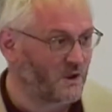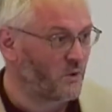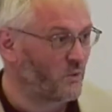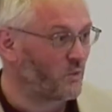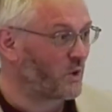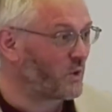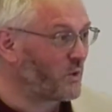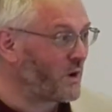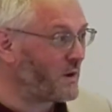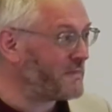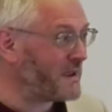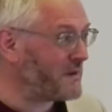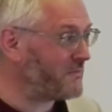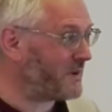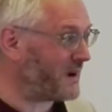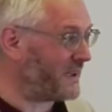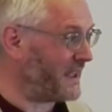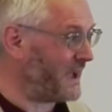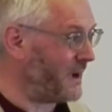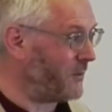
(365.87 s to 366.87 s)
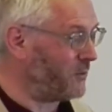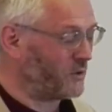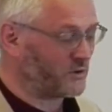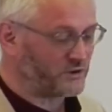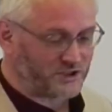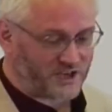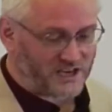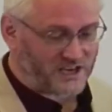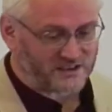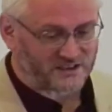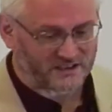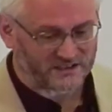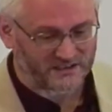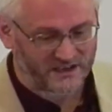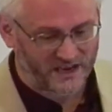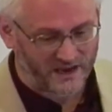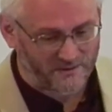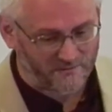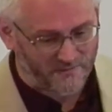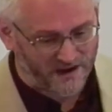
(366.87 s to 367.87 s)
What do I mean by that? Well, Jesus
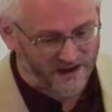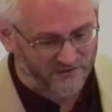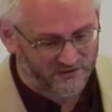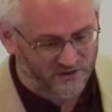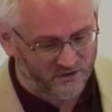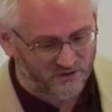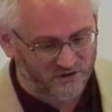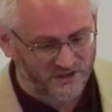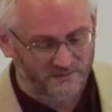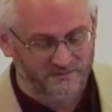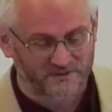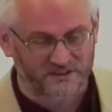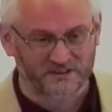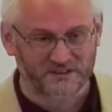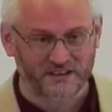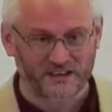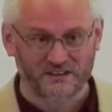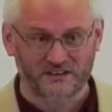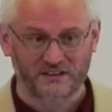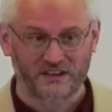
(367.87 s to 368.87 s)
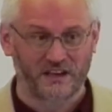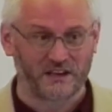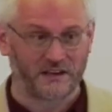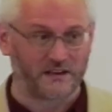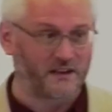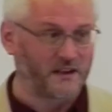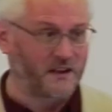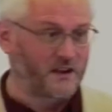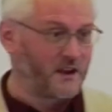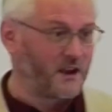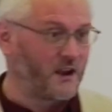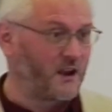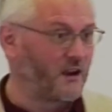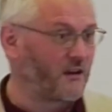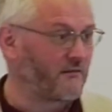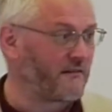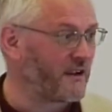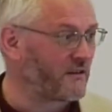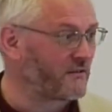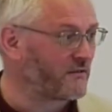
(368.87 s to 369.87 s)
in Matthew chapter 16,
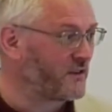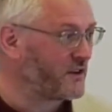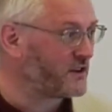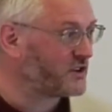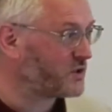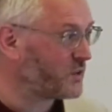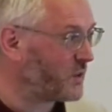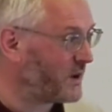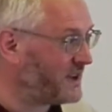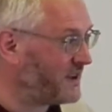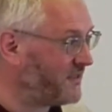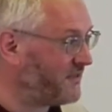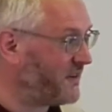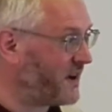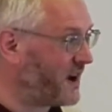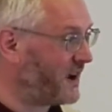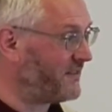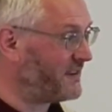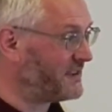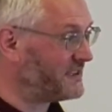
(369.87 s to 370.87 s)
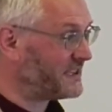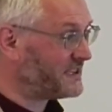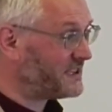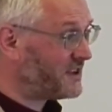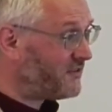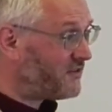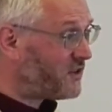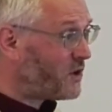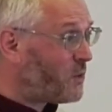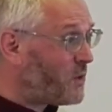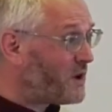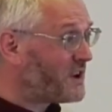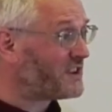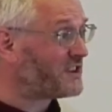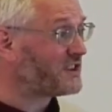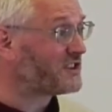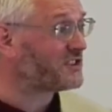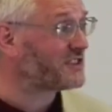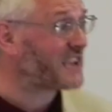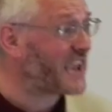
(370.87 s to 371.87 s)
around verse 25, he says, If you want to
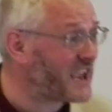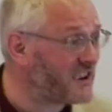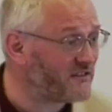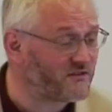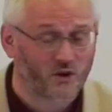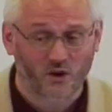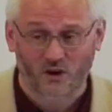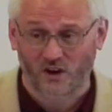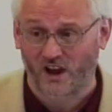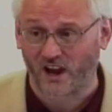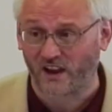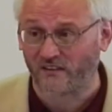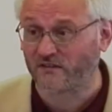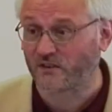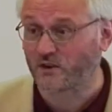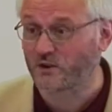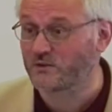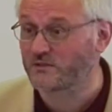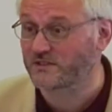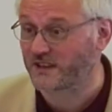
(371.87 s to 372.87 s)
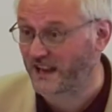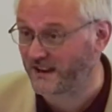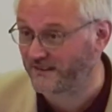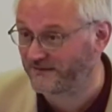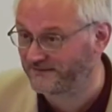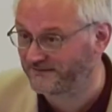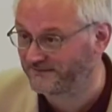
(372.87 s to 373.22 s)
save your life, lose it.